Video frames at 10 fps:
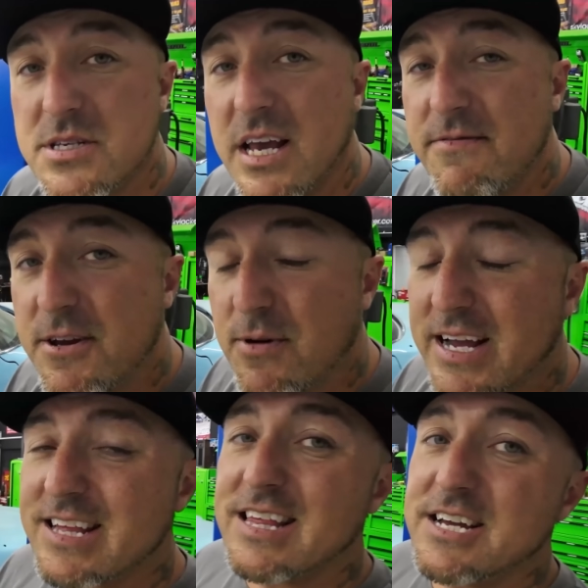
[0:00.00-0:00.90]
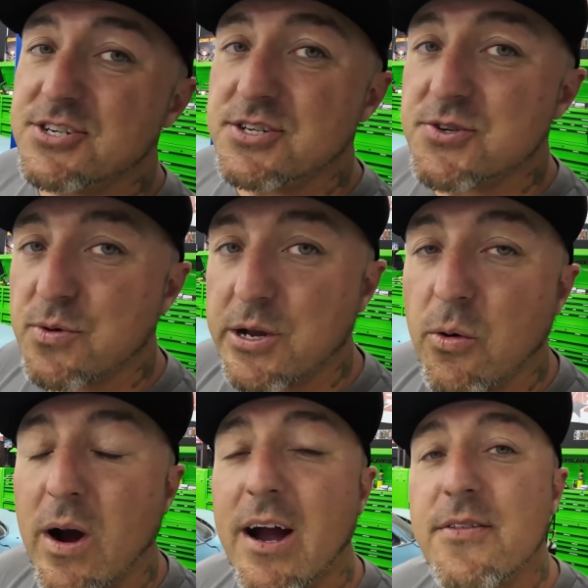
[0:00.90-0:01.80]
safety regulations
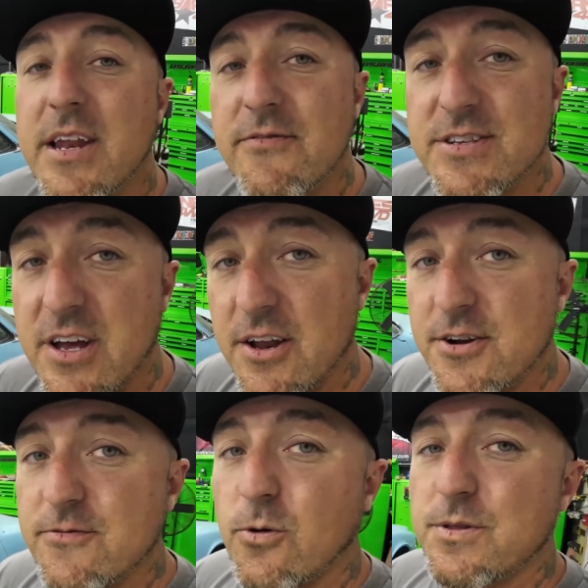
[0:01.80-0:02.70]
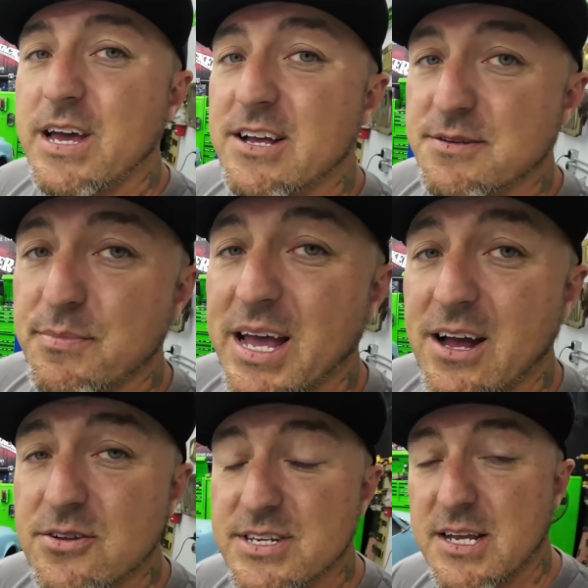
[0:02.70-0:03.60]
require that if it's under 4,000
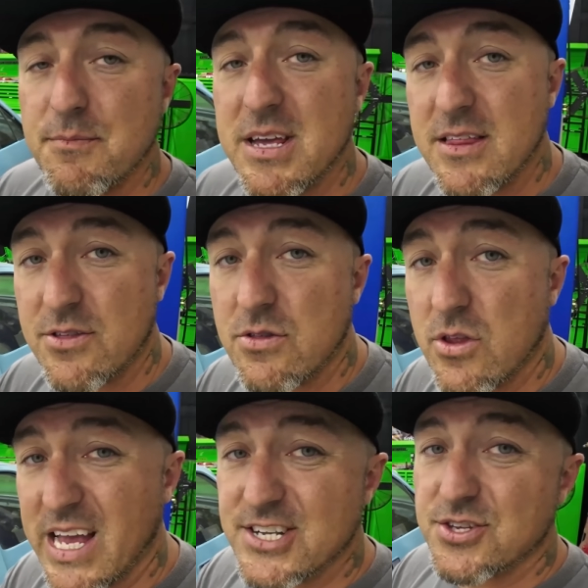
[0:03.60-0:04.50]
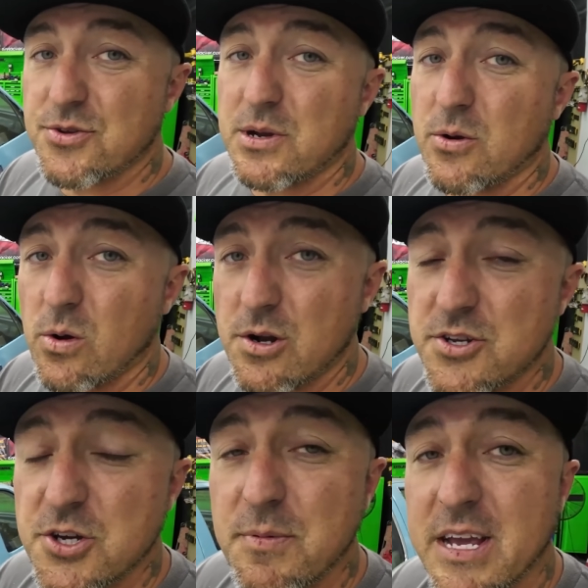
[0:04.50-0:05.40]
pounds, it can be 1.75-inch
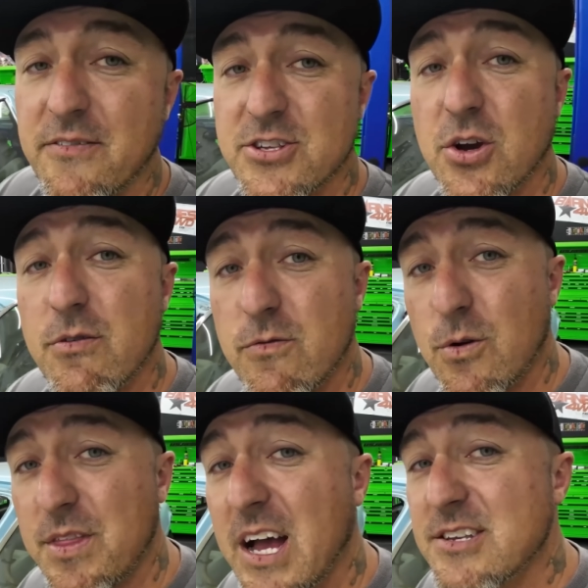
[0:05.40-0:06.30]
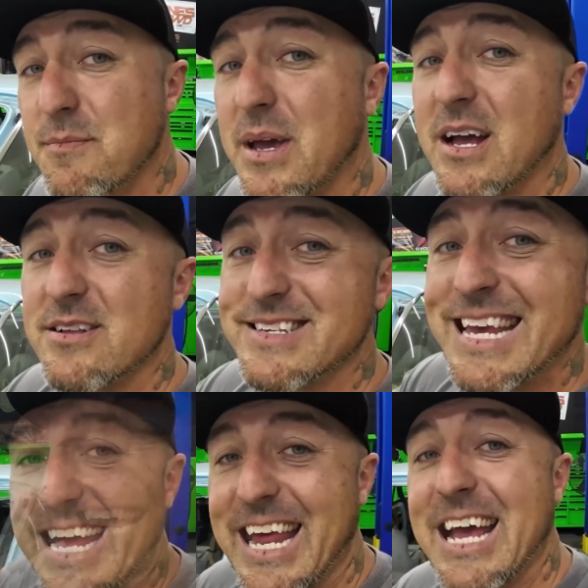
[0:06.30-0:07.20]
tubing. If it's over 4,000 pounds,
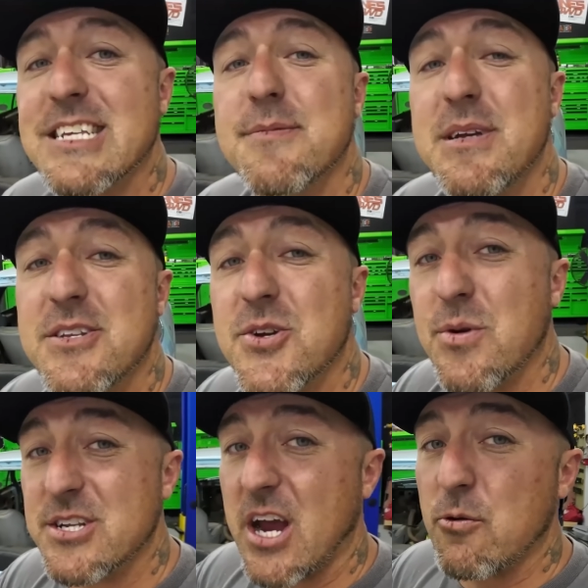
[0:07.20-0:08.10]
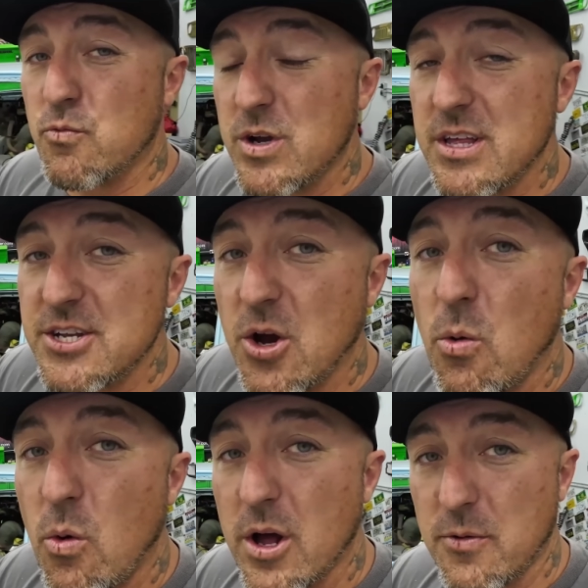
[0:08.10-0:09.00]
it has to be 2-inch. I really
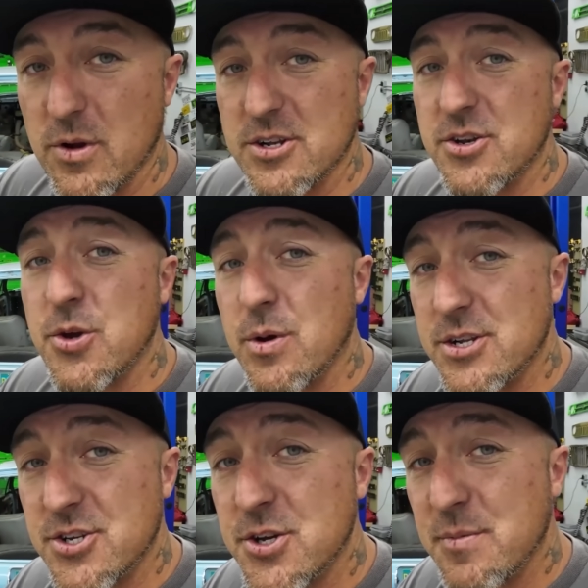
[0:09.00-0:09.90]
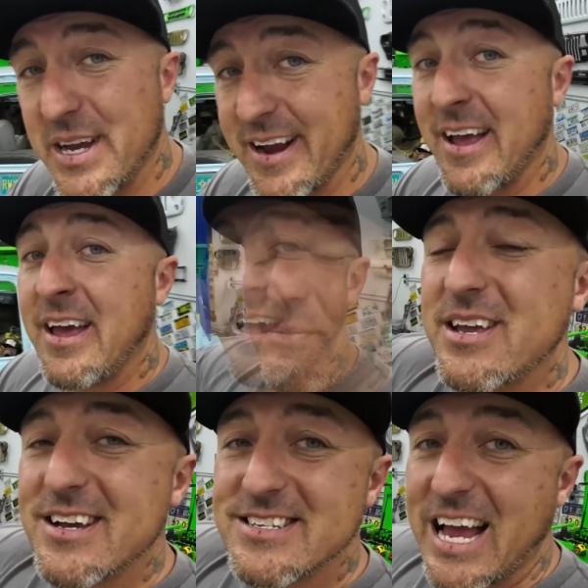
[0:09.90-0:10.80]
don't want to run 2-inch tubing
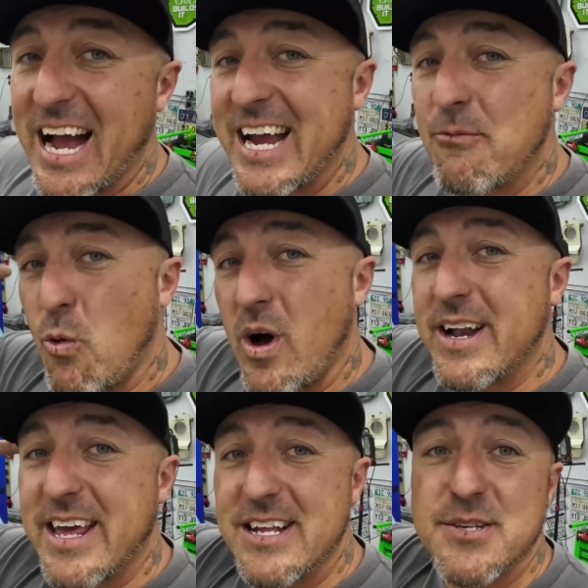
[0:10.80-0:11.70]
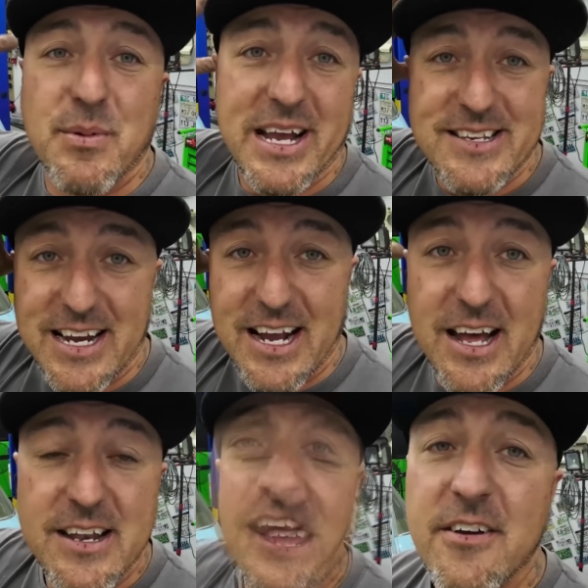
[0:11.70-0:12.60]
because I want headspace. I
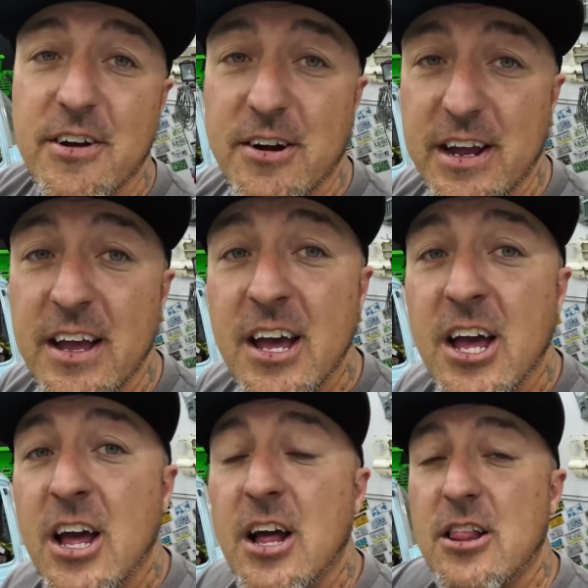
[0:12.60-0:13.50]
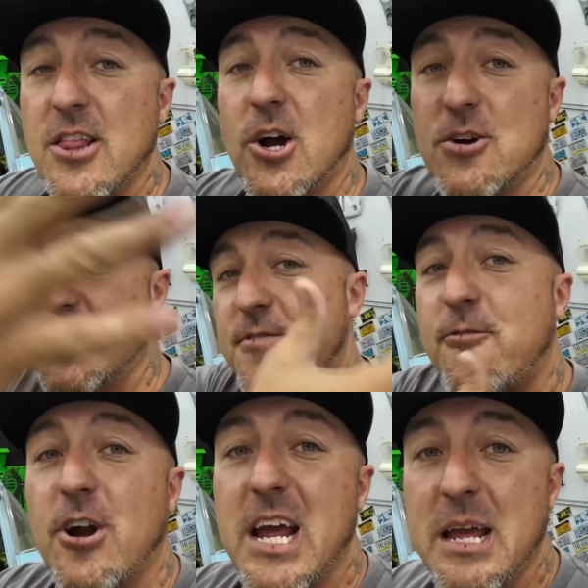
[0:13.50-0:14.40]
got a very large
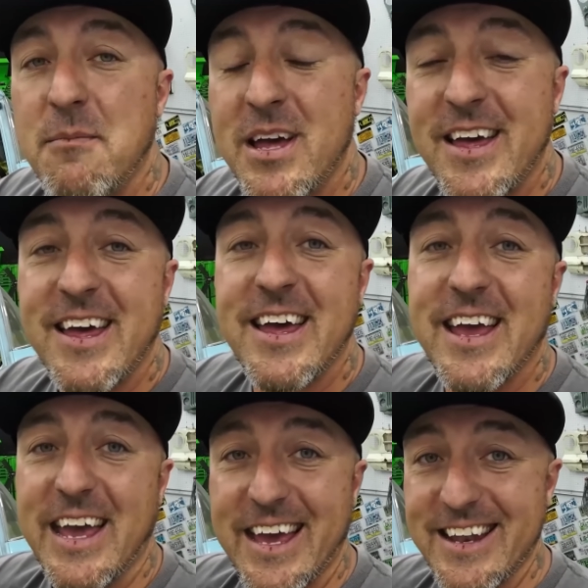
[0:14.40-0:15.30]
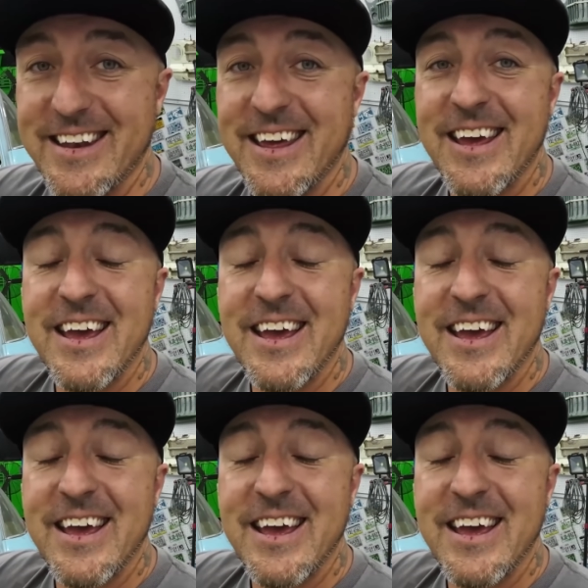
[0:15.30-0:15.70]
frame, and